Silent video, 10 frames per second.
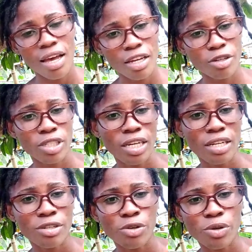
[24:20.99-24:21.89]
And on
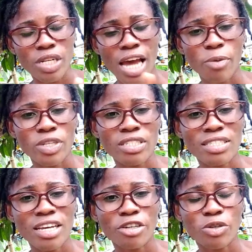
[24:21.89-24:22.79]
that note, I want to
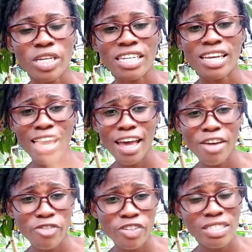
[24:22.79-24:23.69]
tell you, in
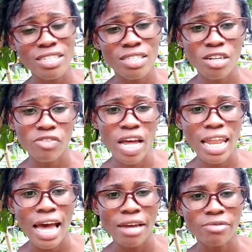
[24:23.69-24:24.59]
every season of our
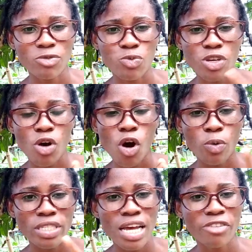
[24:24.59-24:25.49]
lives, we
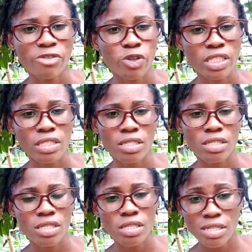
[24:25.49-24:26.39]
always have
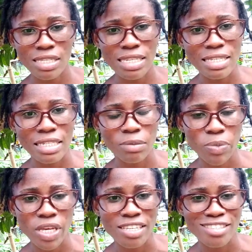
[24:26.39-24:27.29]
reasons to season
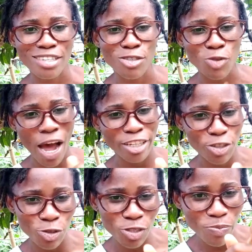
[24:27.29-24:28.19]
peace. So I
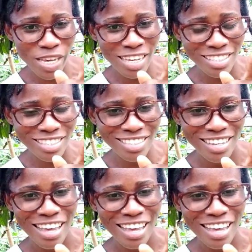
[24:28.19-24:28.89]
choose peace